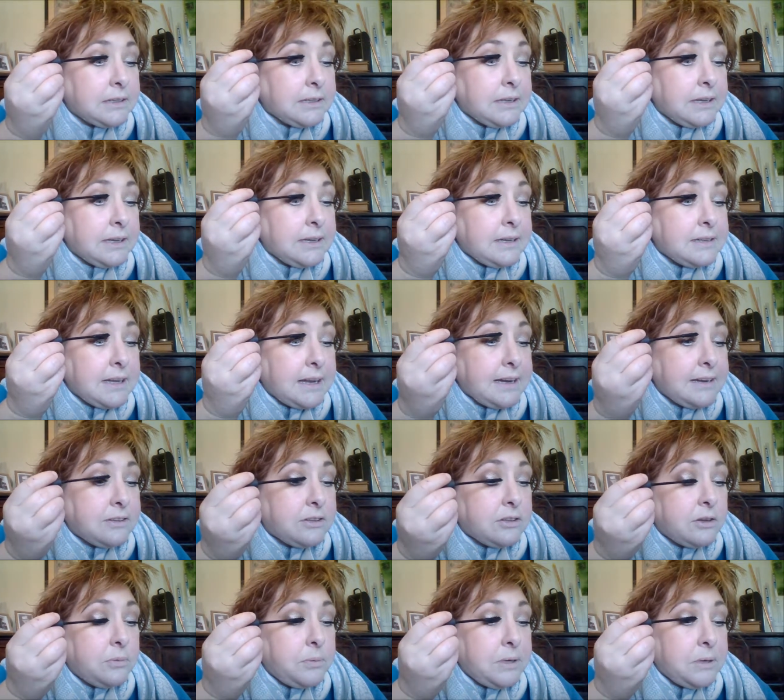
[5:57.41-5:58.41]
It takes
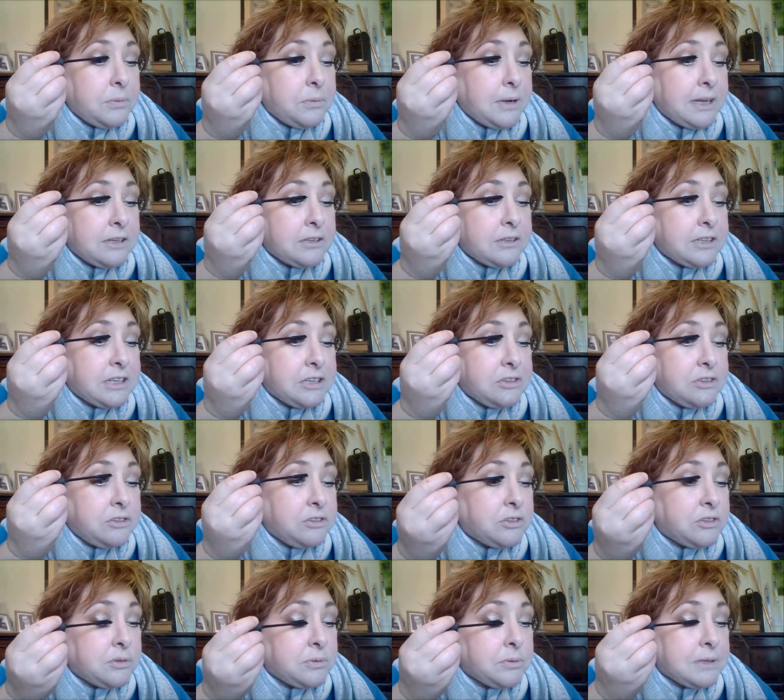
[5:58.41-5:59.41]
a wee while to get
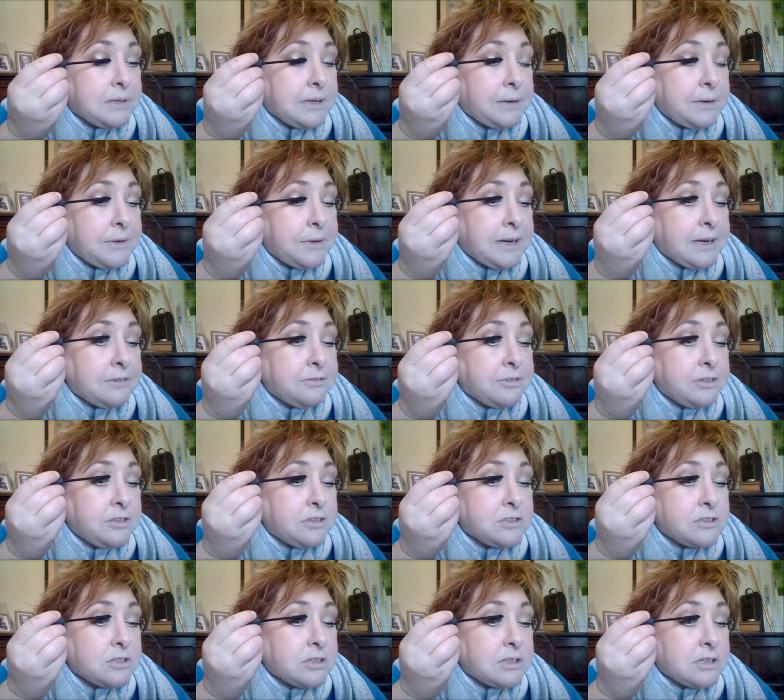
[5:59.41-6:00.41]
used to it. When I first
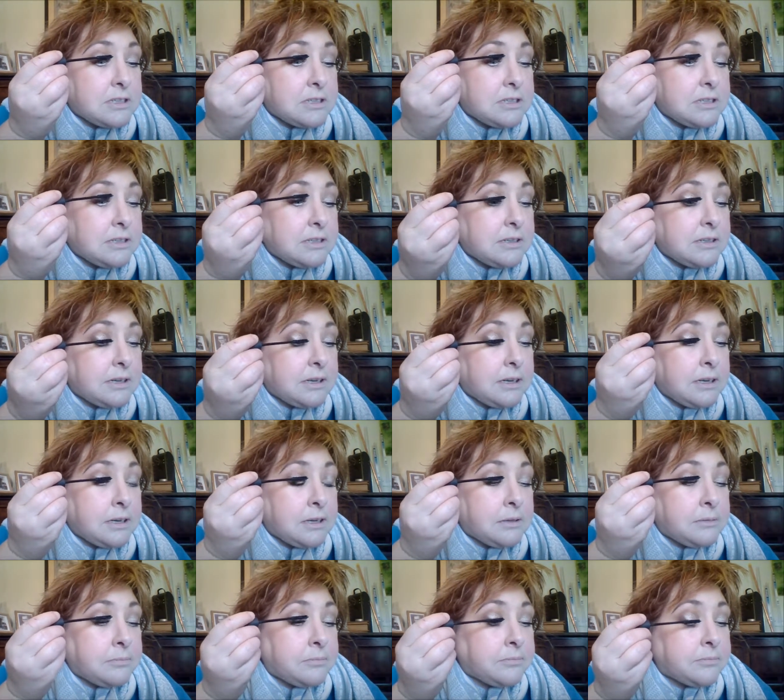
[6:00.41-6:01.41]
started,
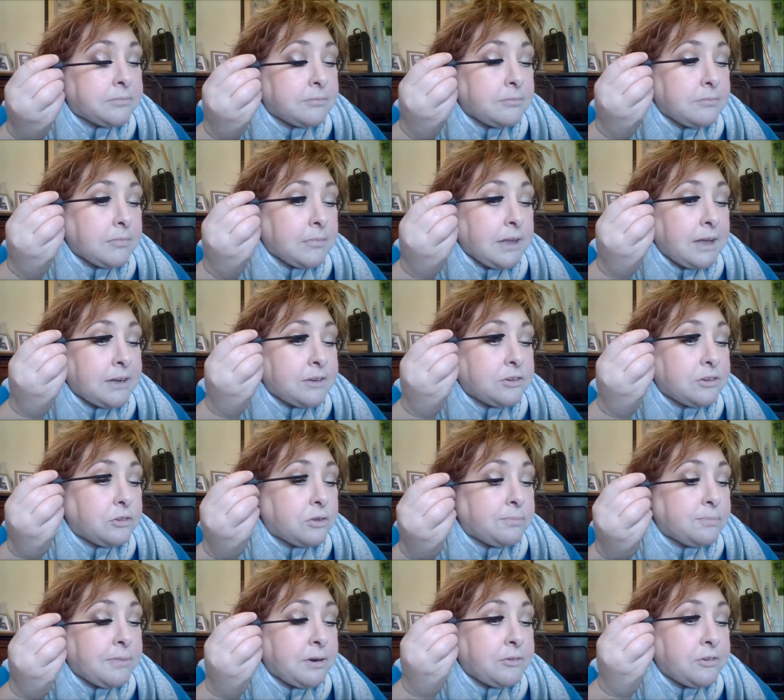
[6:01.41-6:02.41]
I just
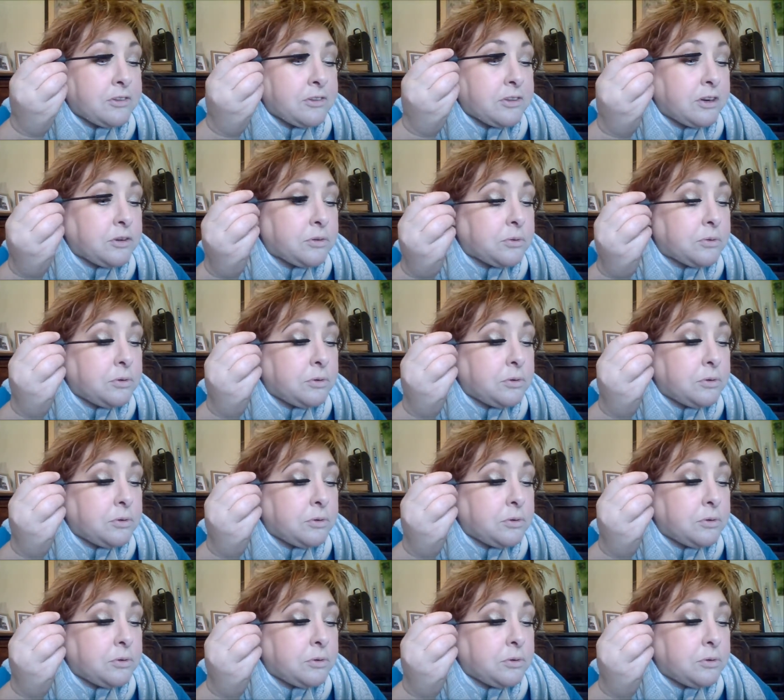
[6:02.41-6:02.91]
thought my results were